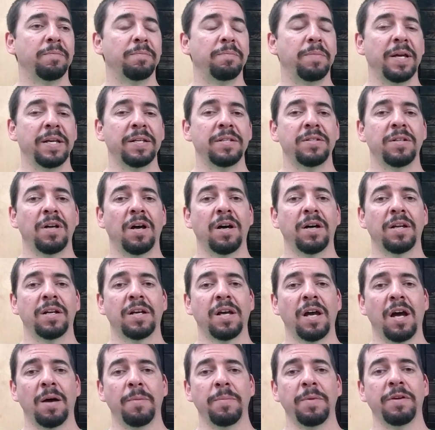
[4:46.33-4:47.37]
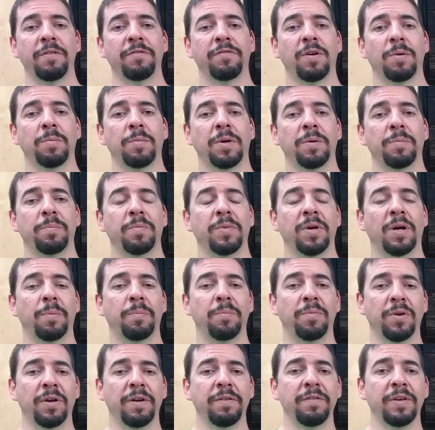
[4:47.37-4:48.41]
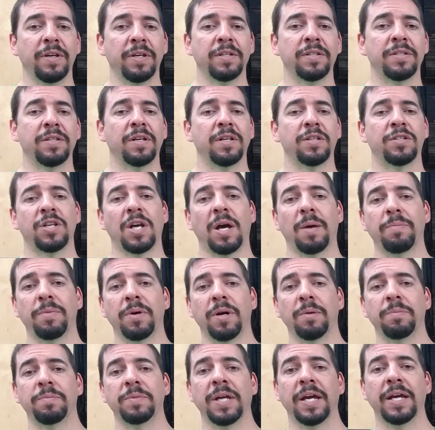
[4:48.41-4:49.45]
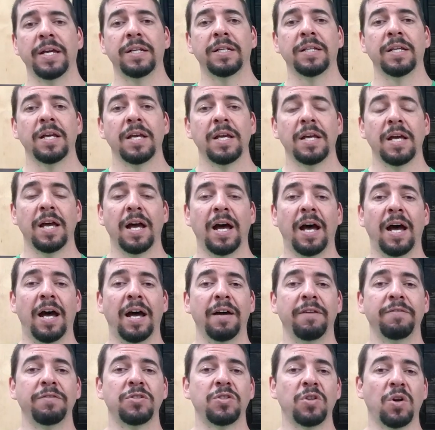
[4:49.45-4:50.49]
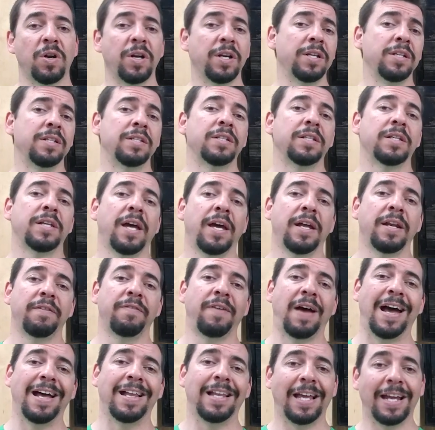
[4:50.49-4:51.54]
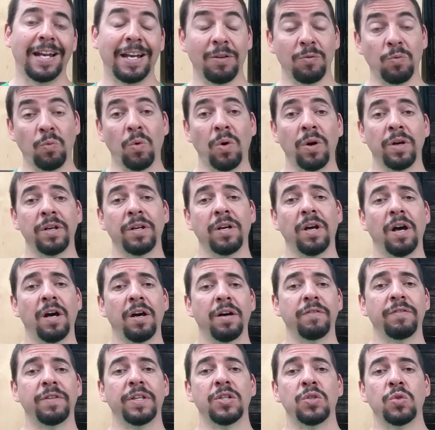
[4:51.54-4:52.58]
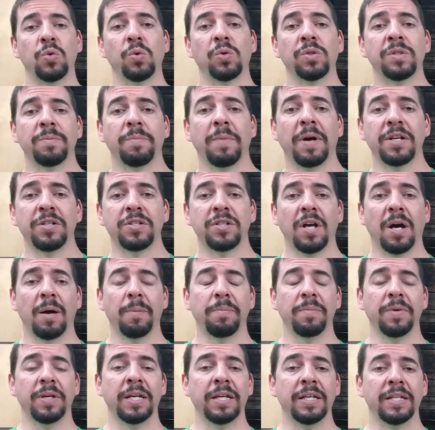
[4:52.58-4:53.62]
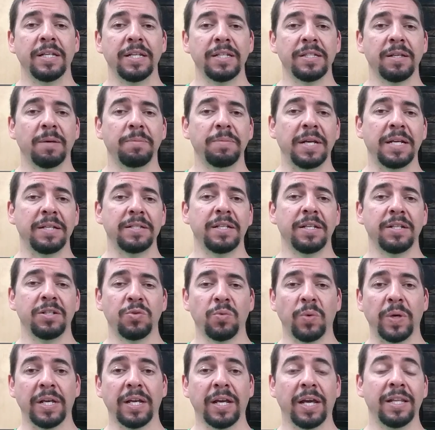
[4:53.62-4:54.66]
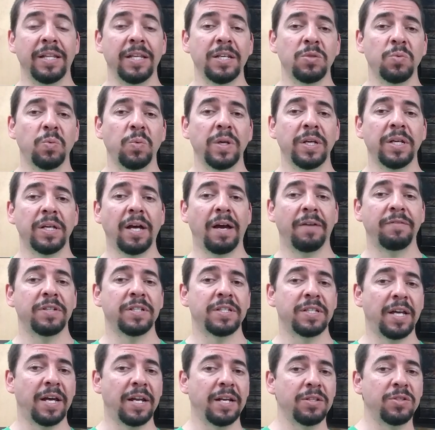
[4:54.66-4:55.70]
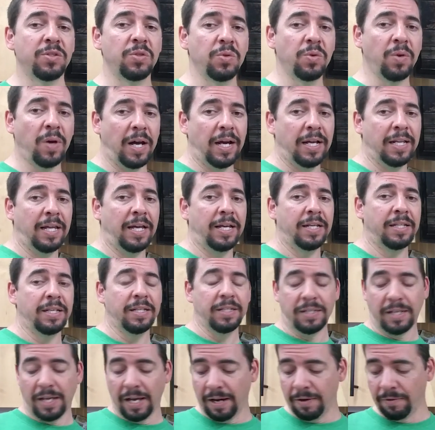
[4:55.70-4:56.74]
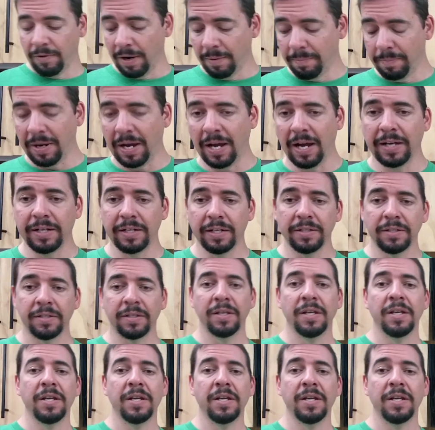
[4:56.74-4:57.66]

based on a comment from a previous shop update, I've started kind of highlighting one of the tools in my shop in these updates each week. And this week I've decided to highlight this guy right behind us.